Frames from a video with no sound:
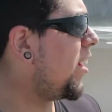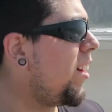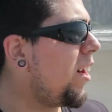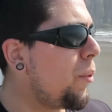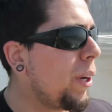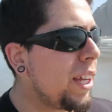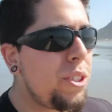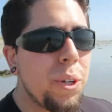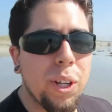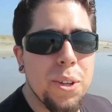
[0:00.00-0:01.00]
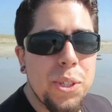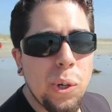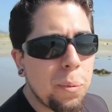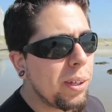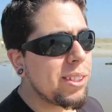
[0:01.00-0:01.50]
I don't want to get too close to
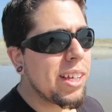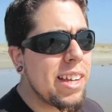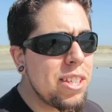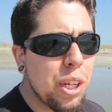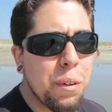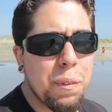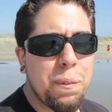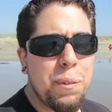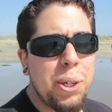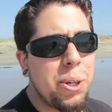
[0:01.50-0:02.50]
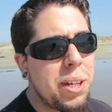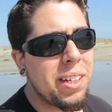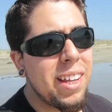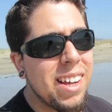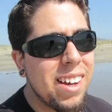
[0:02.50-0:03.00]
him. Looks like he's looking for food, and
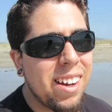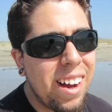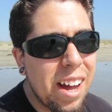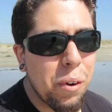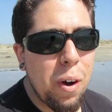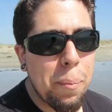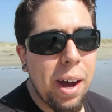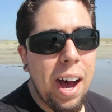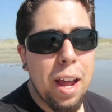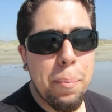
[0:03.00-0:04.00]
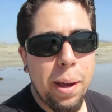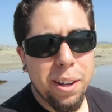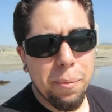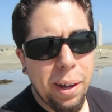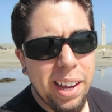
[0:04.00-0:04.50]
I don't want my
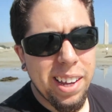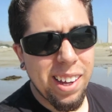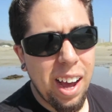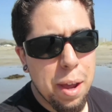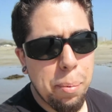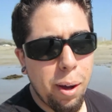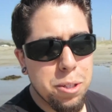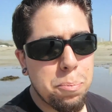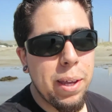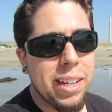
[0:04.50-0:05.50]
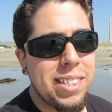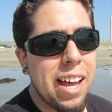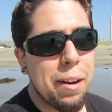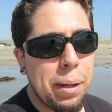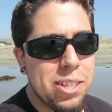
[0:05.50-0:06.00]
eyeballs picked
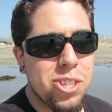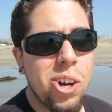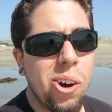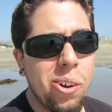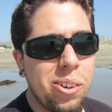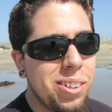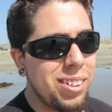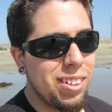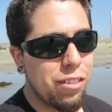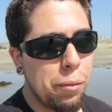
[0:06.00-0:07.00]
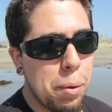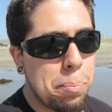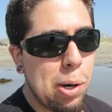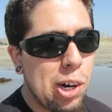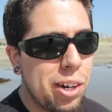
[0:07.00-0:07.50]
out of my skull from a
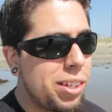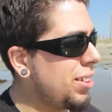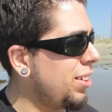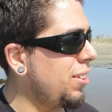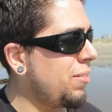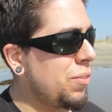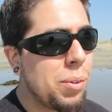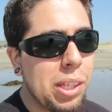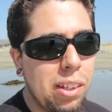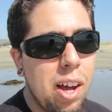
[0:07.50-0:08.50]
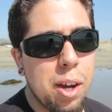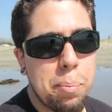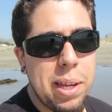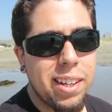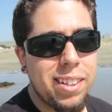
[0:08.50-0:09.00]
bird with a long
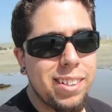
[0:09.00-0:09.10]
beak.